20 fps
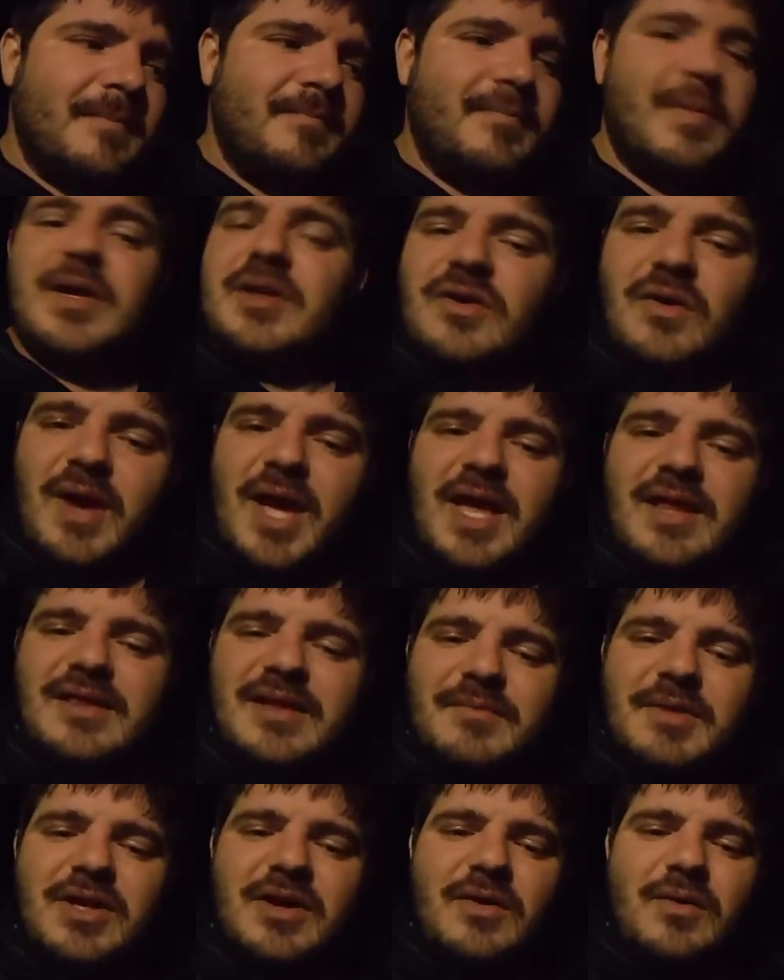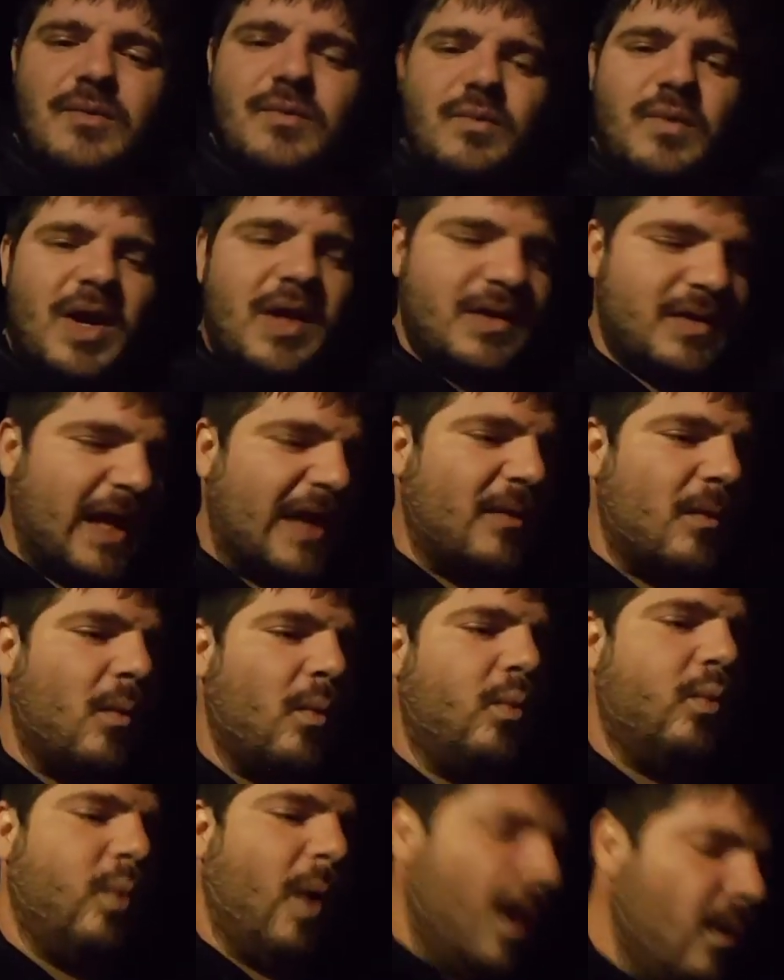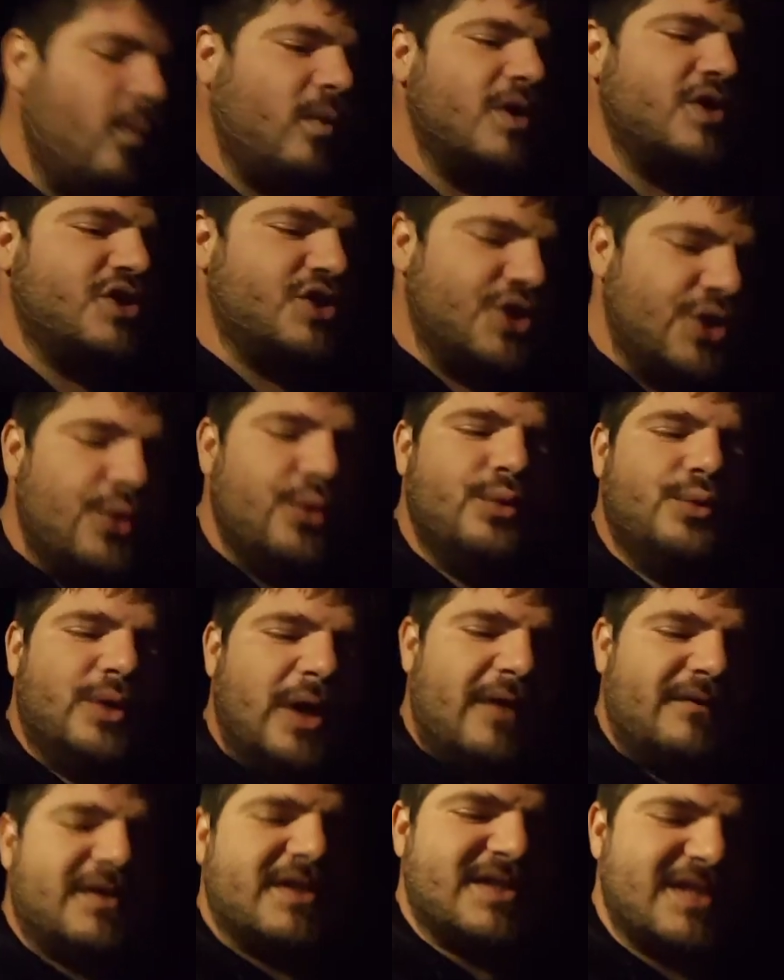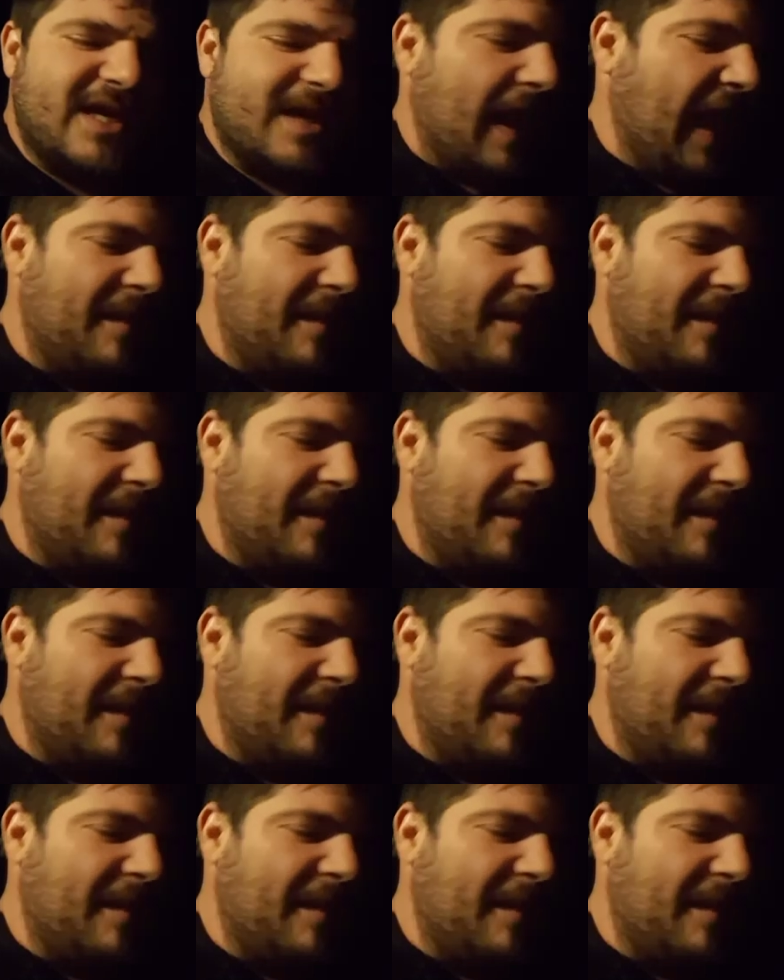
But go ahead, let me know. What would you love to see?